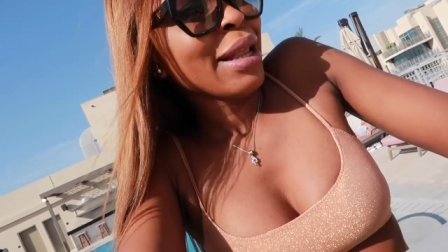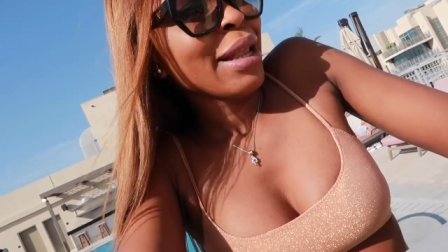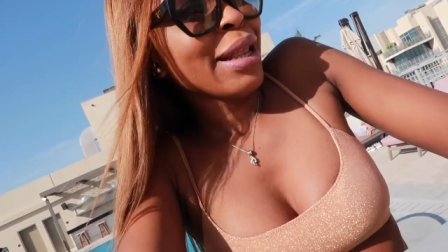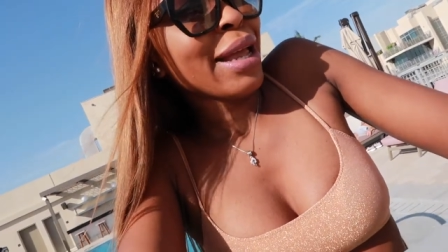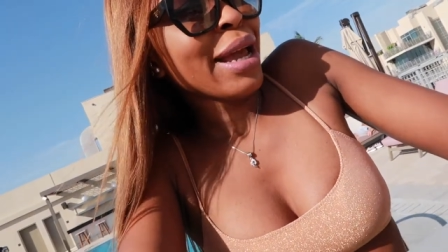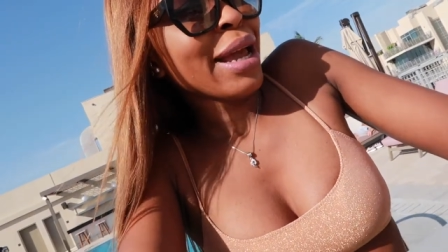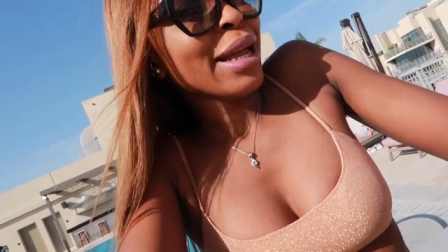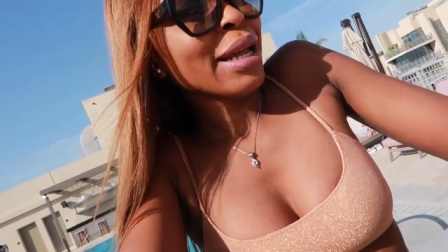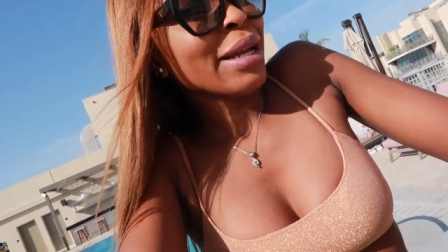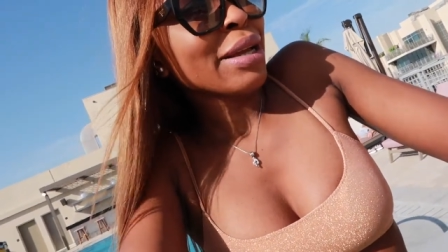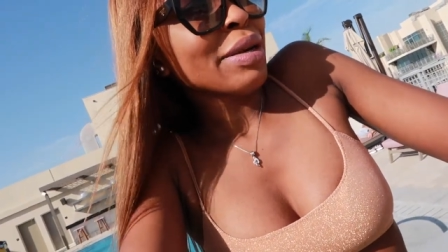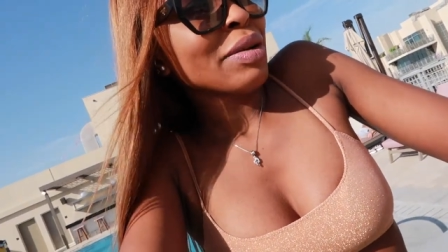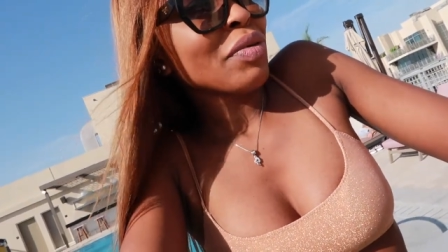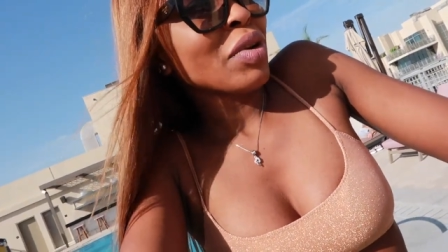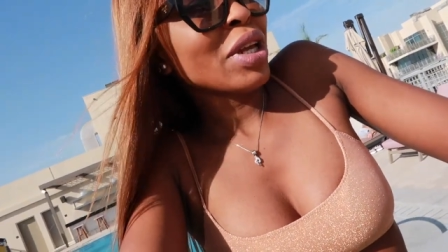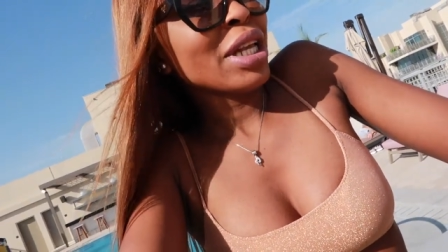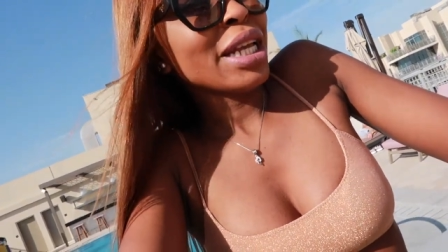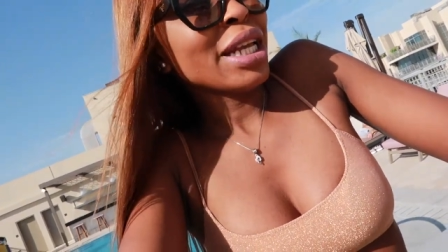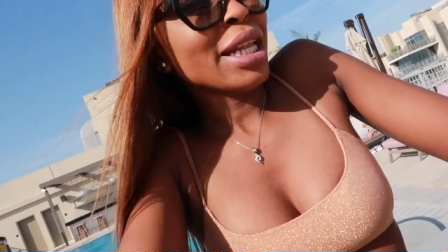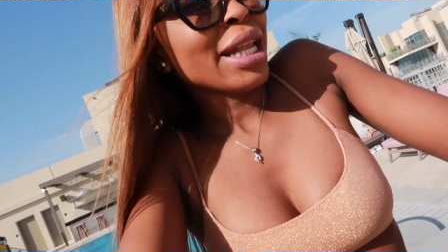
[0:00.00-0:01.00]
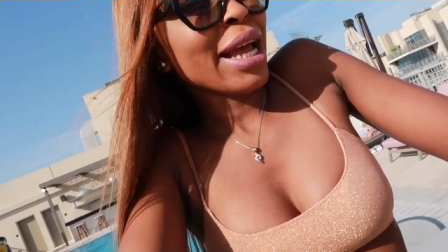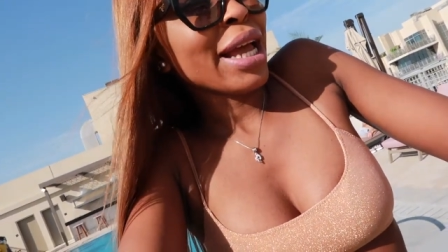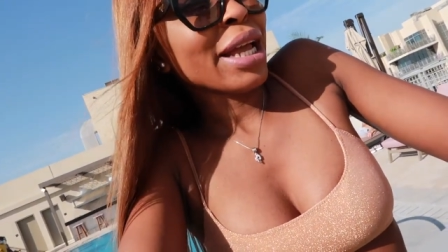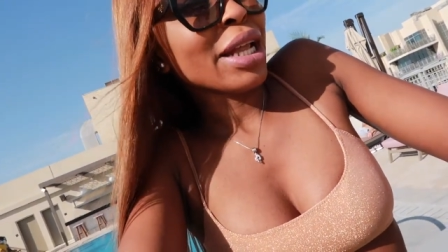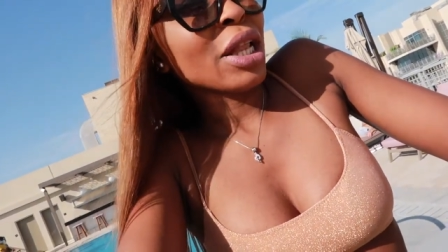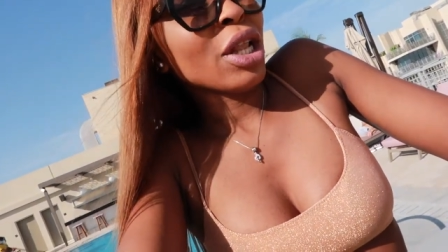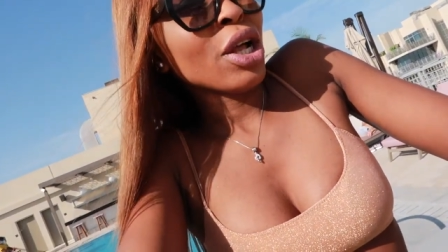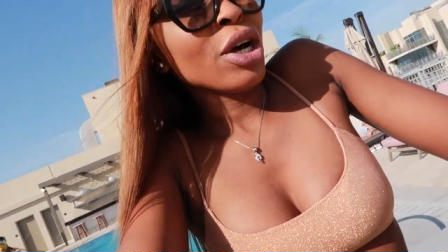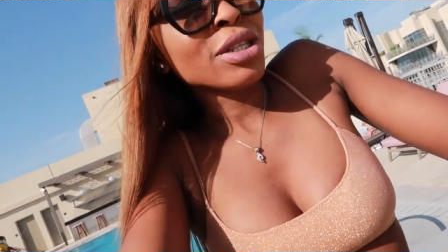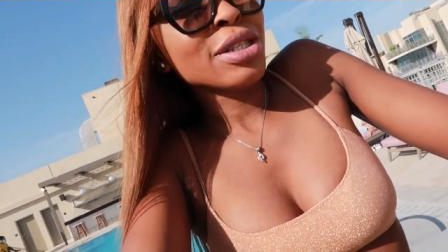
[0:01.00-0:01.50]
like really like
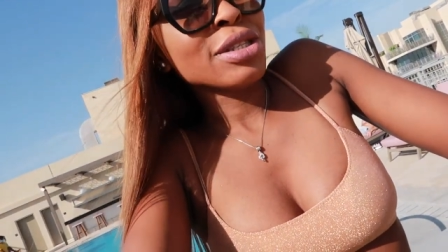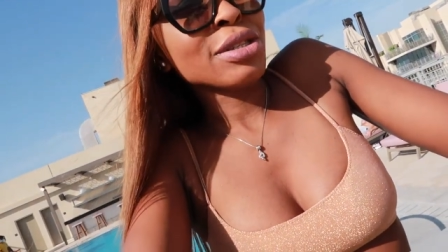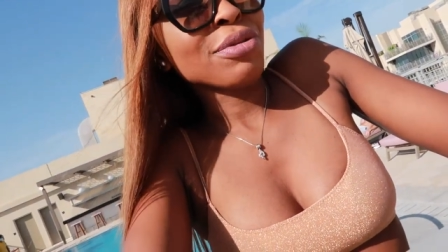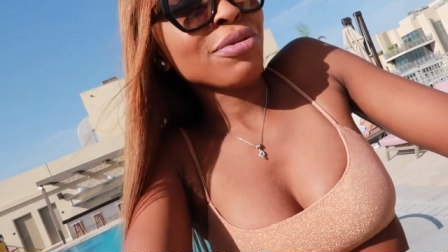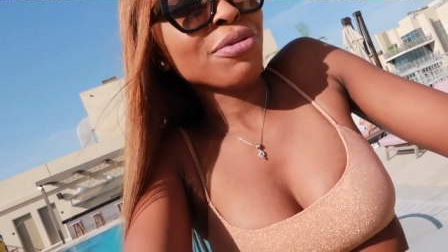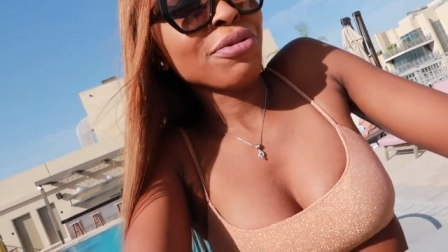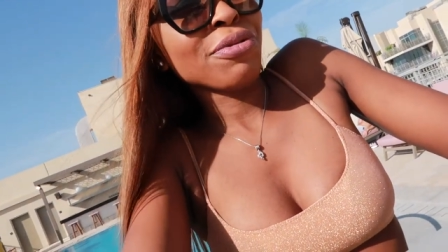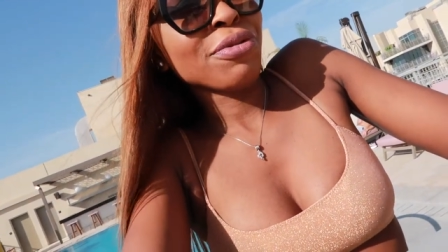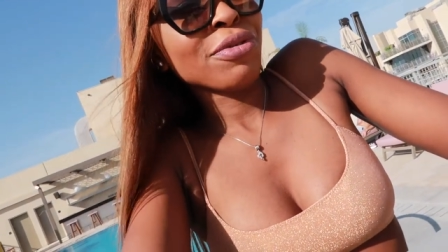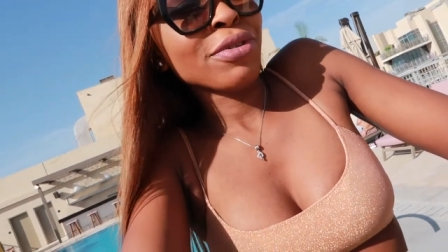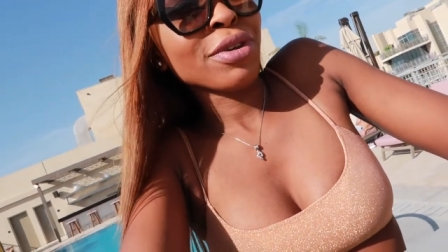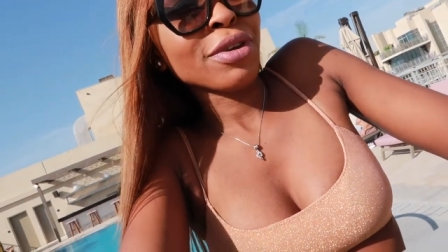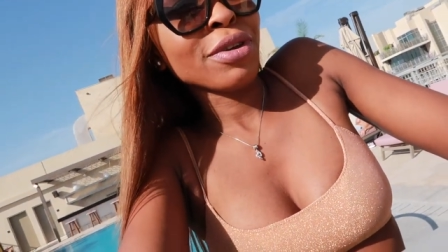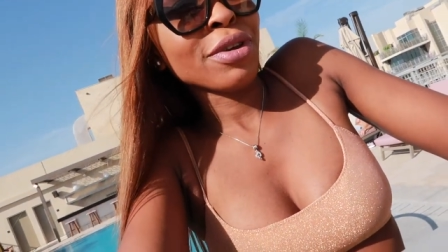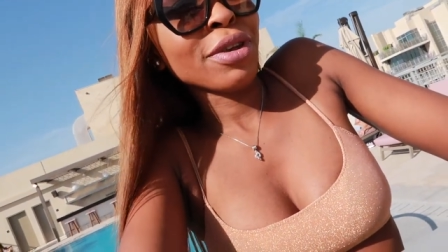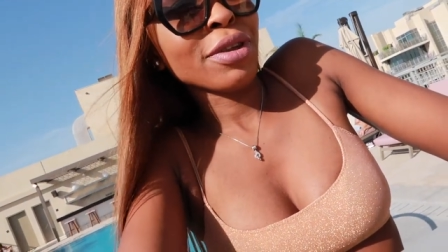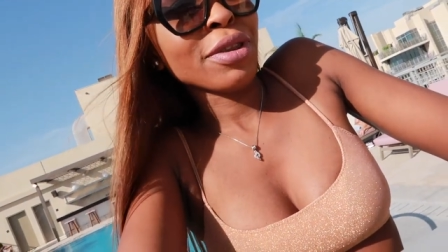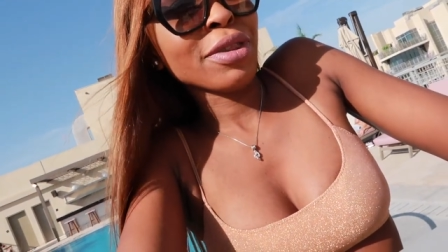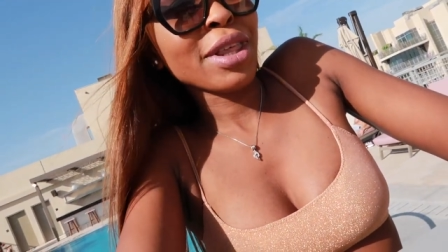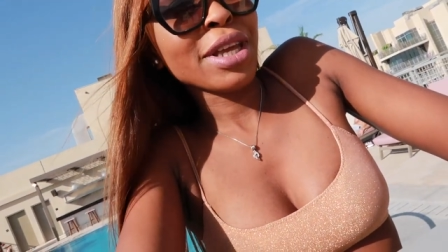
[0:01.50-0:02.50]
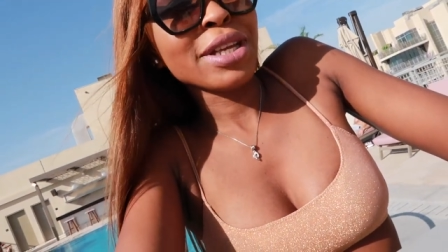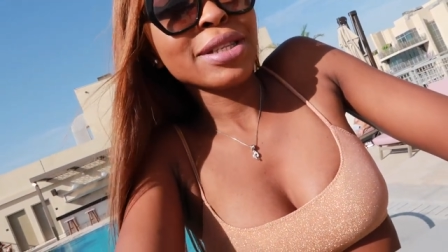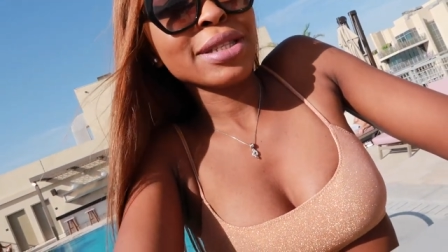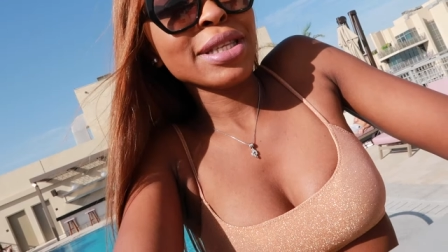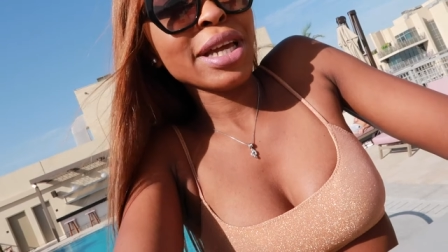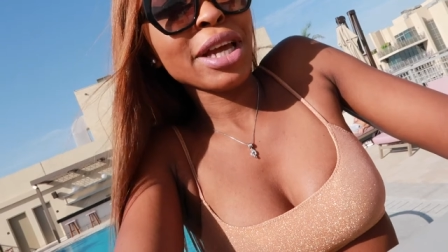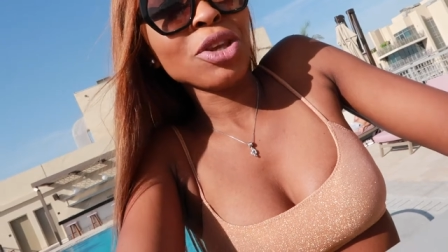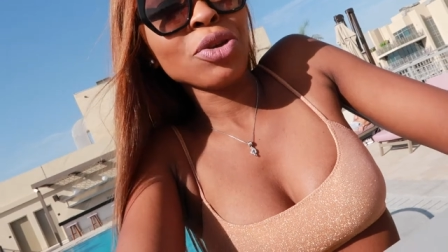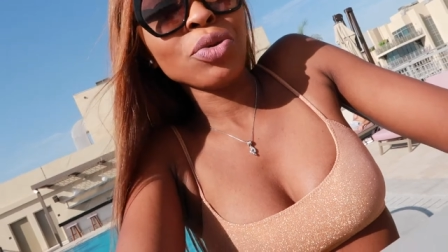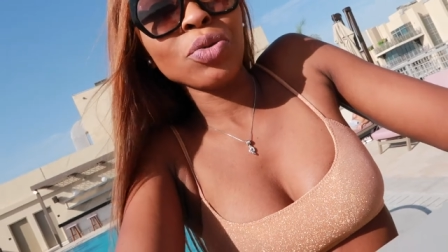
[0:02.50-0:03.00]
lots of things
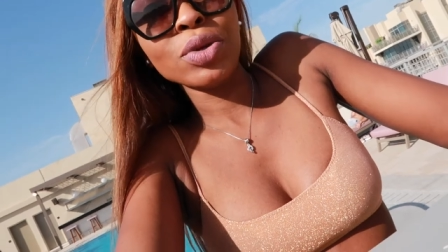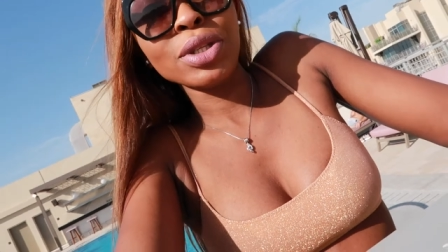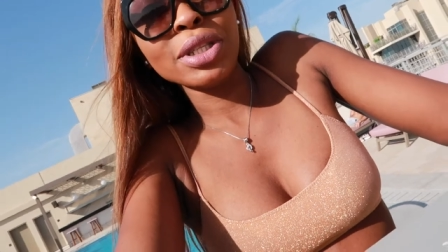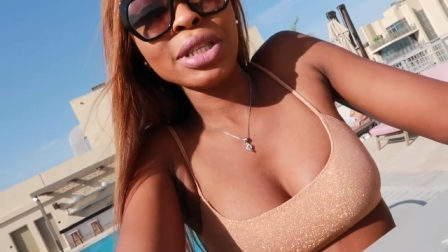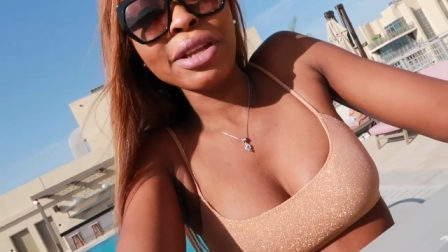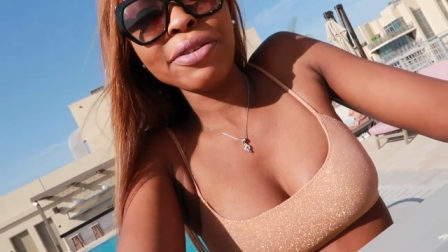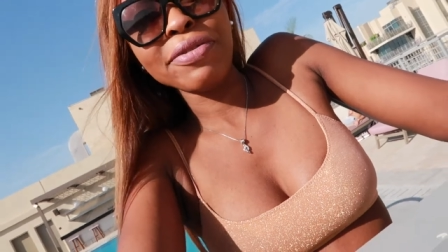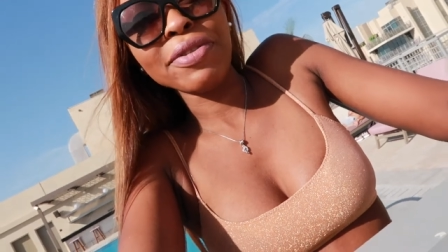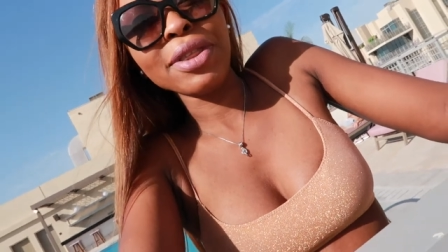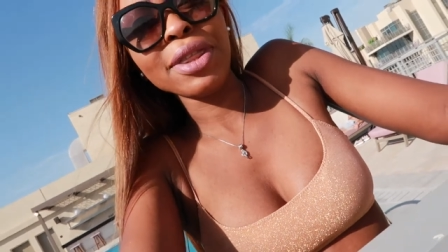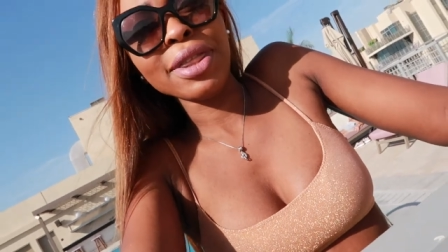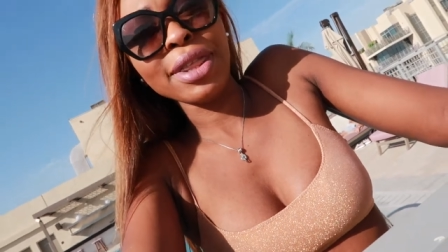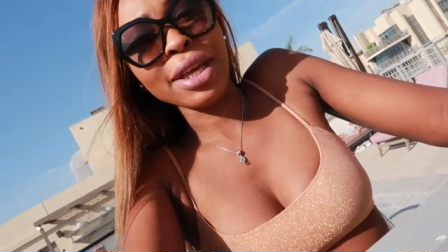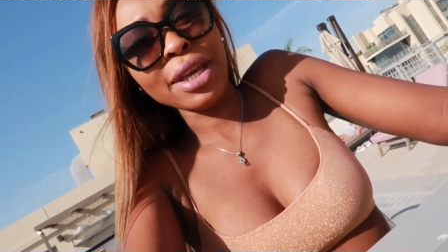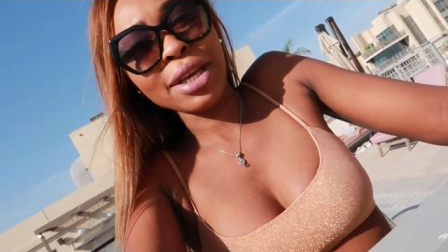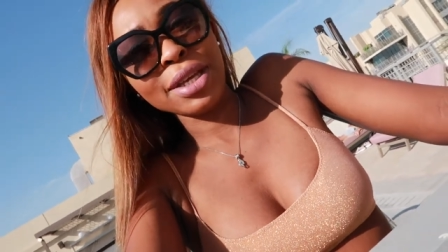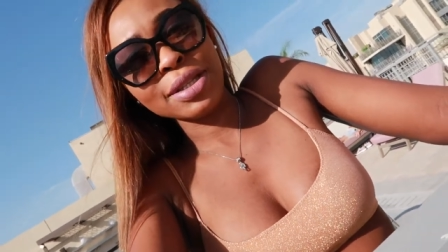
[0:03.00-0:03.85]
that you wouldn't even think